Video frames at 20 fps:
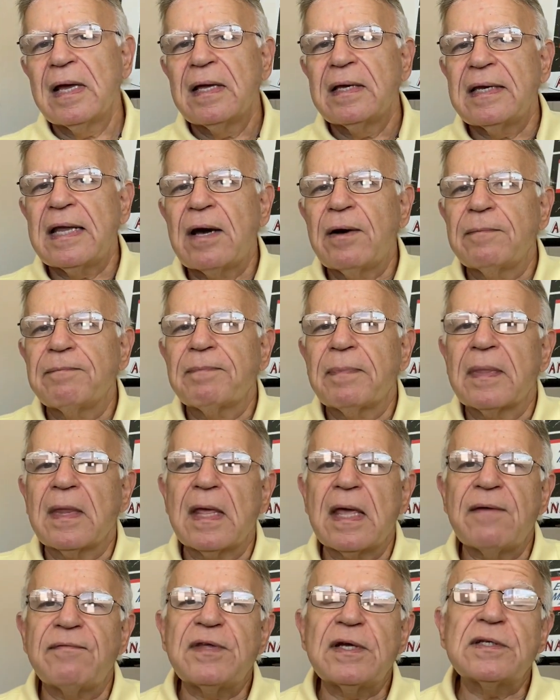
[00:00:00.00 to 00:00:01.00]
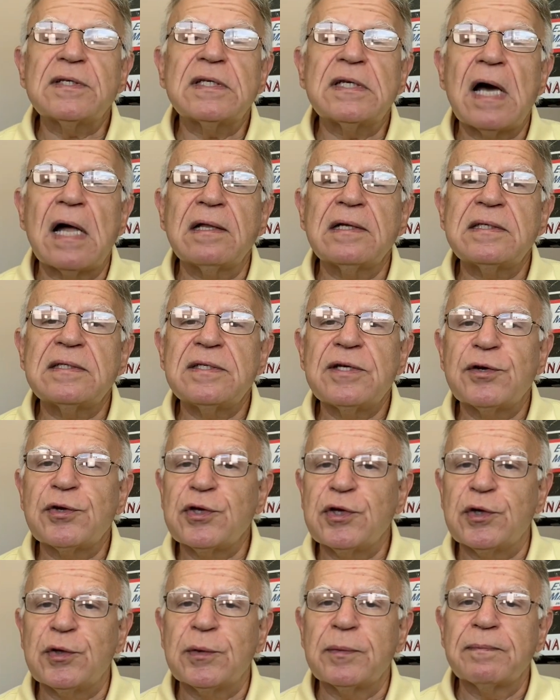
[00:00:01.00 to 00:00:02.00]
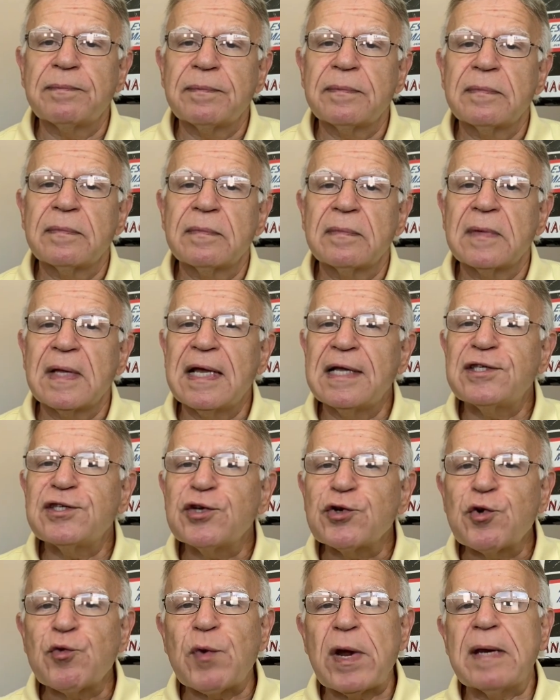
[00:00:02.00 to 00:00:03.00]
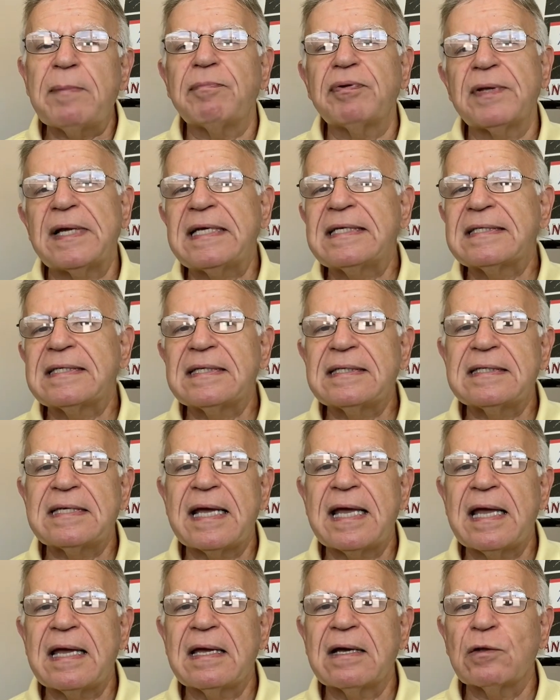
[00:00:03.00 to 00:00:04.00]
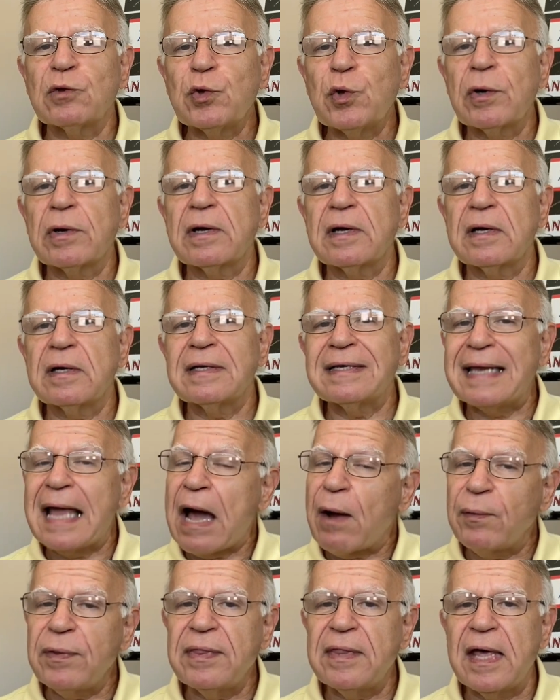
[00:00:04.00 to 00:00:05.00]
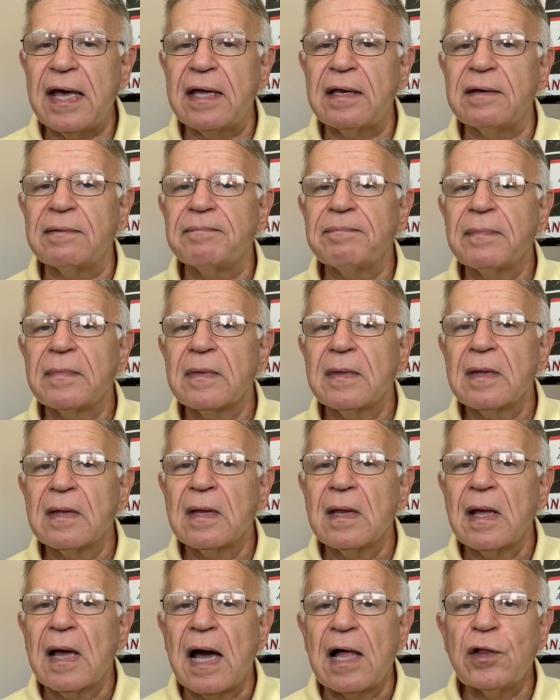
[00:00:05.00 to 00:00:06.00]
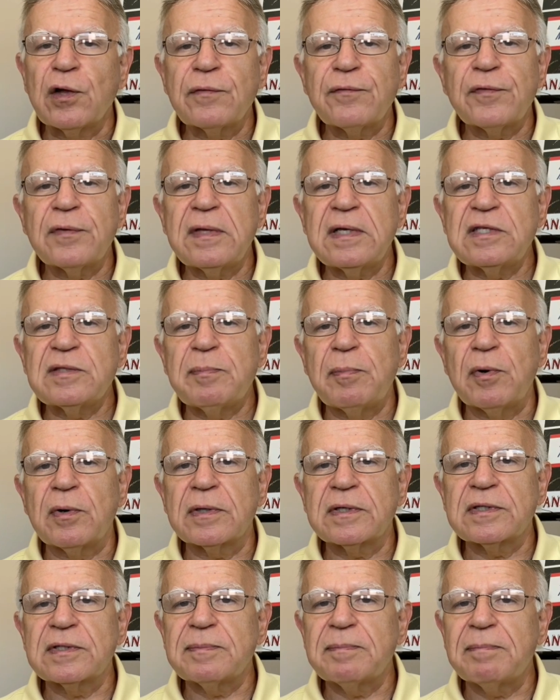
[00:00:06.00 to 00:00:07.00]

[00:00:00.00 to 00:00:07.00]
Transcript: Now, if there's an Ollie's near you, it's a great place to take a look now and then. I look for these books,